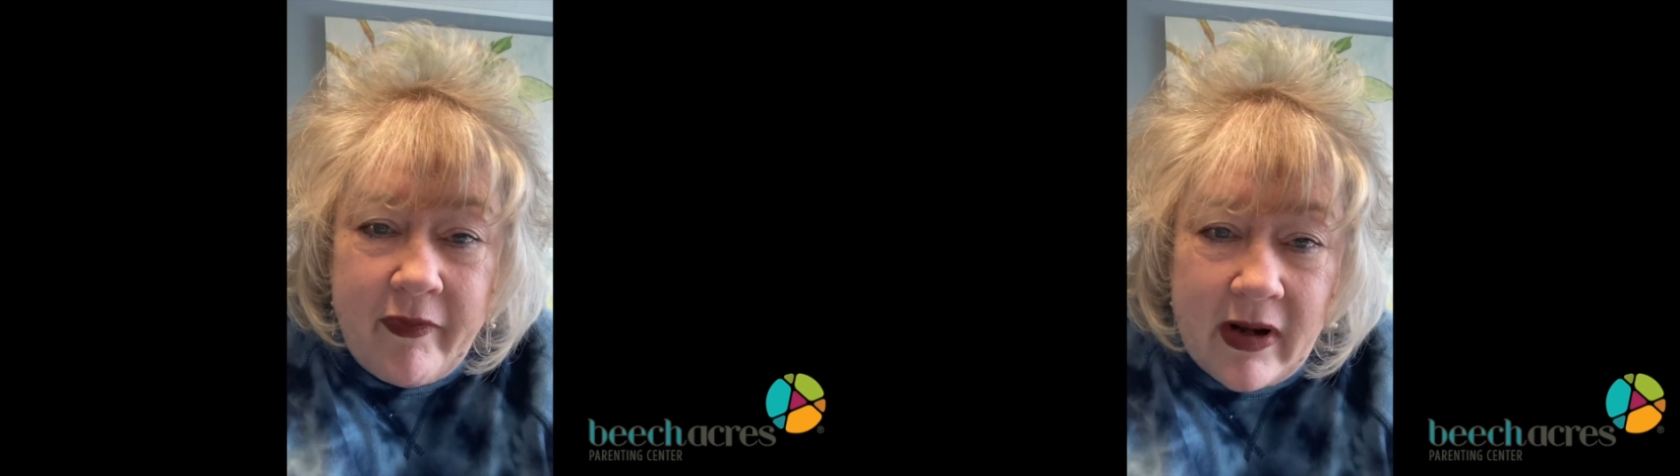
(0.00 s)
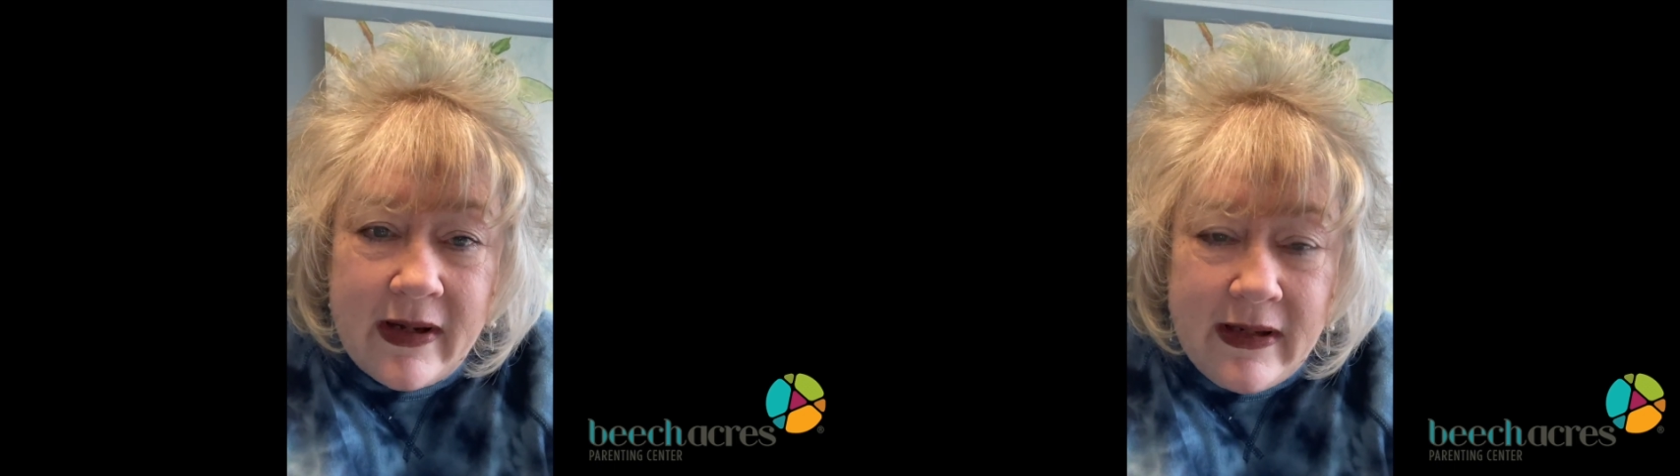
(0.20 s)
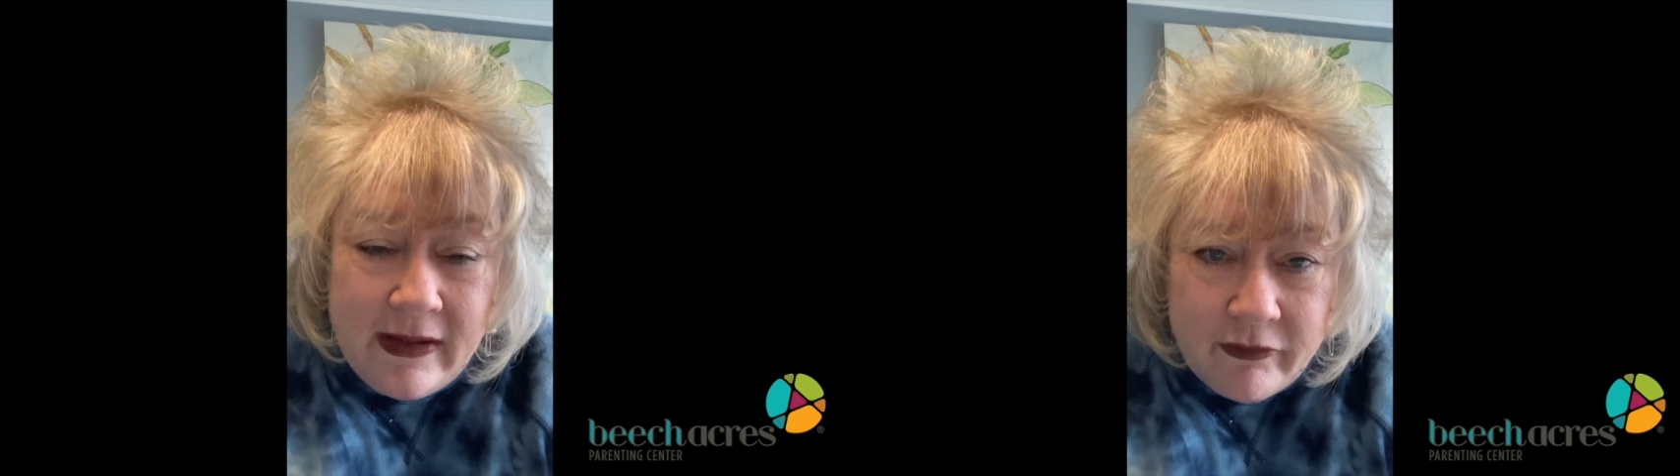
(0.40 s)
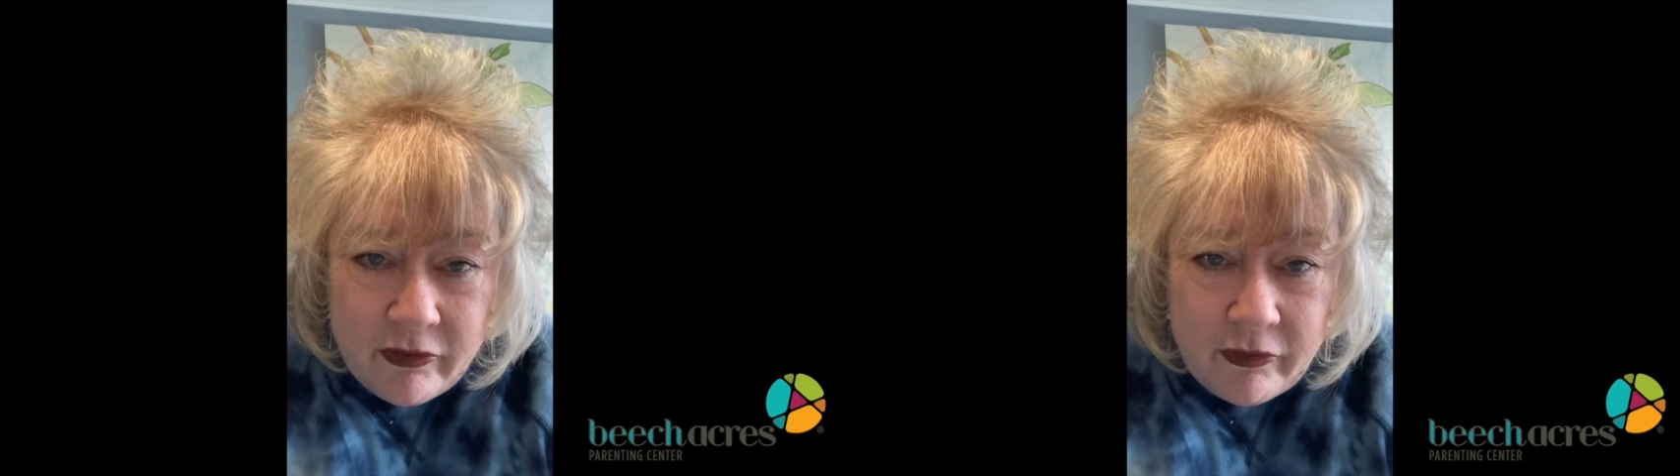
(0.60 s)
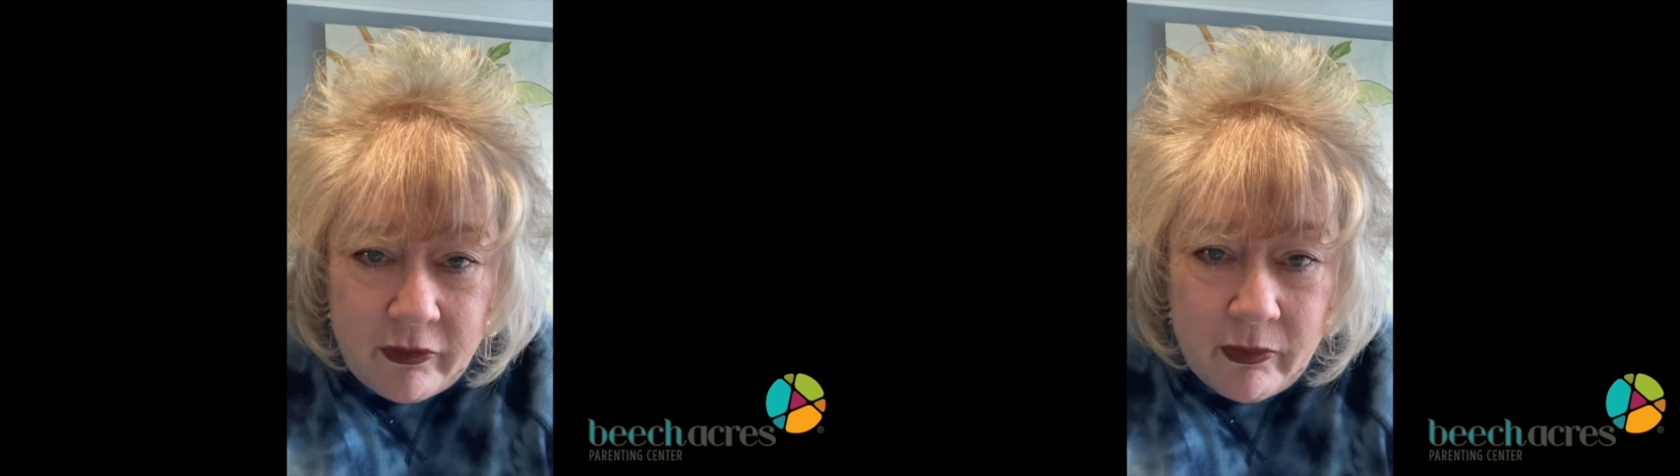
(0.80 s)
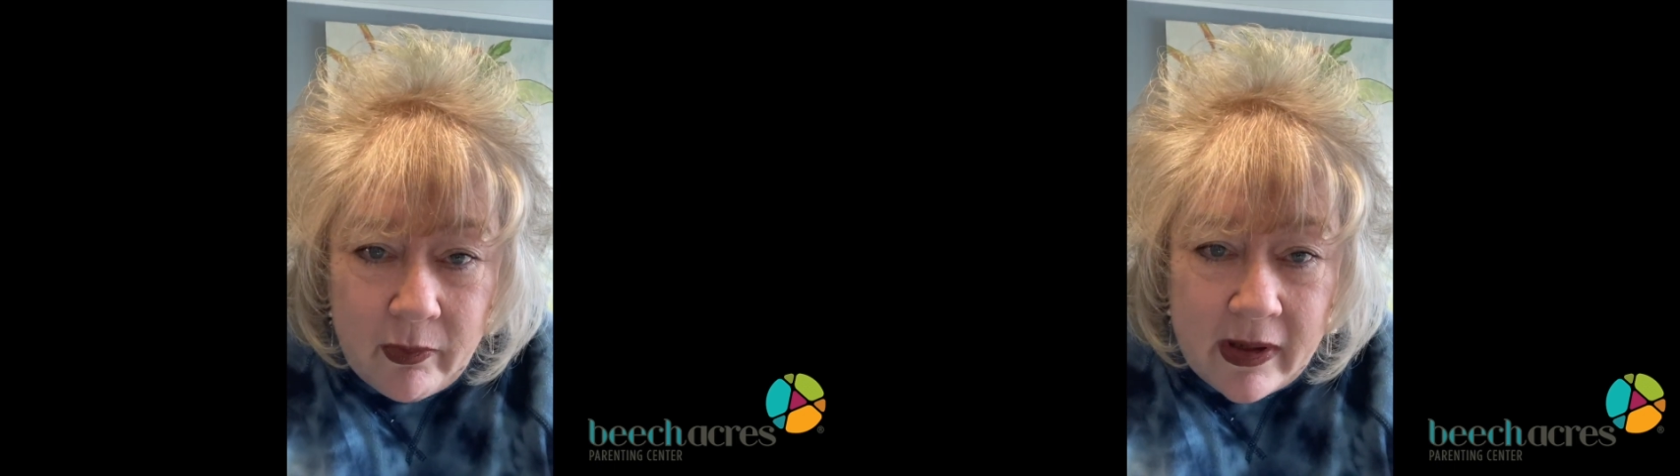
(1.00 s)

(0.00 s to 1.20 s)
that I need to do,